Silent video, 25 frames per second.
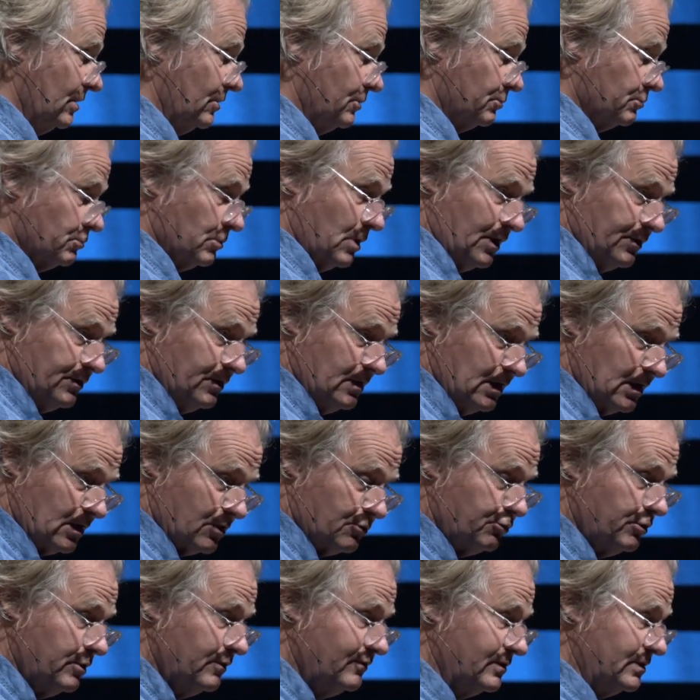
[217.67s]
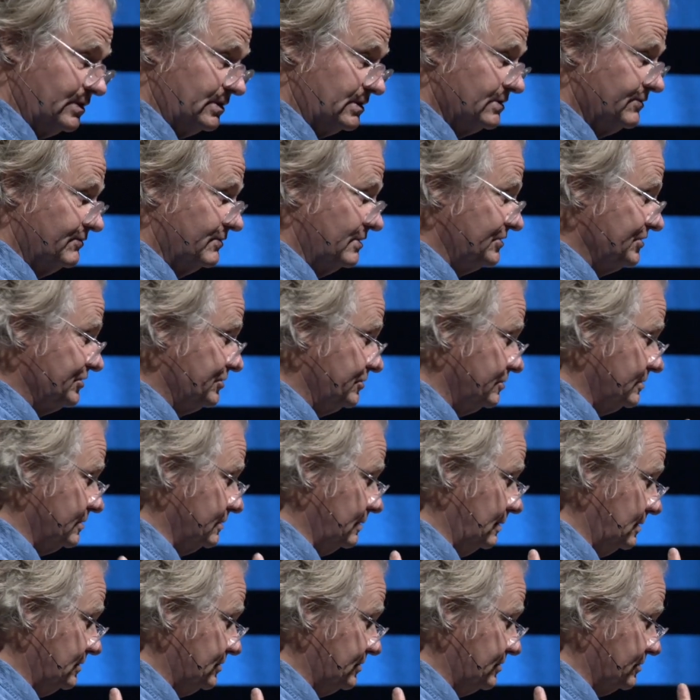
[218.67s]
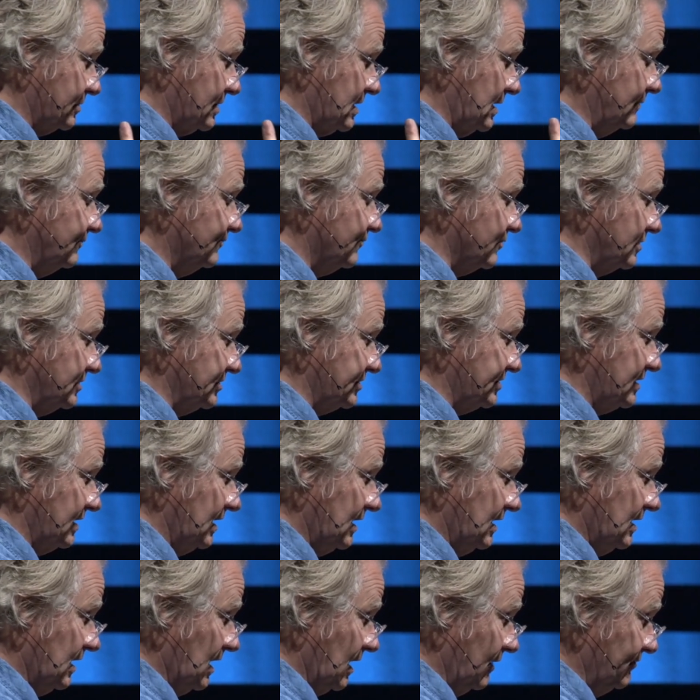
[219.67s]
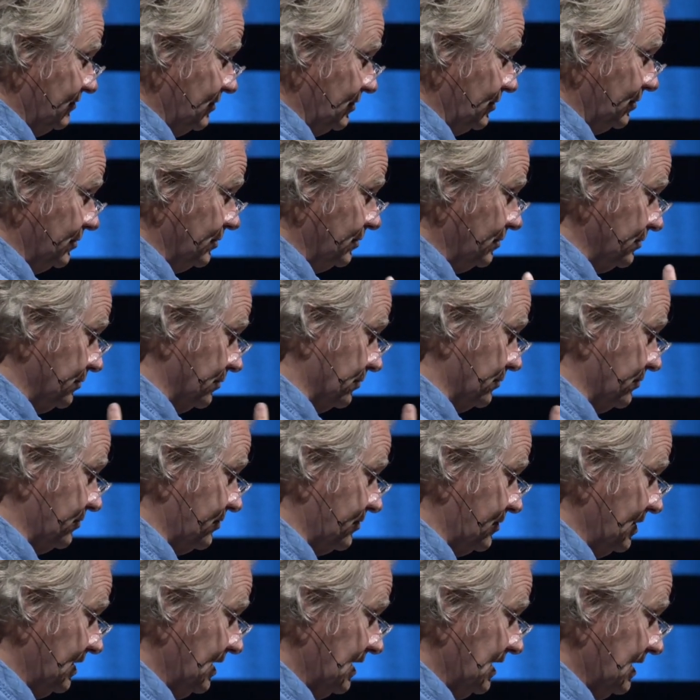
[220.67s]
run the equivalent of the circumference of the earth,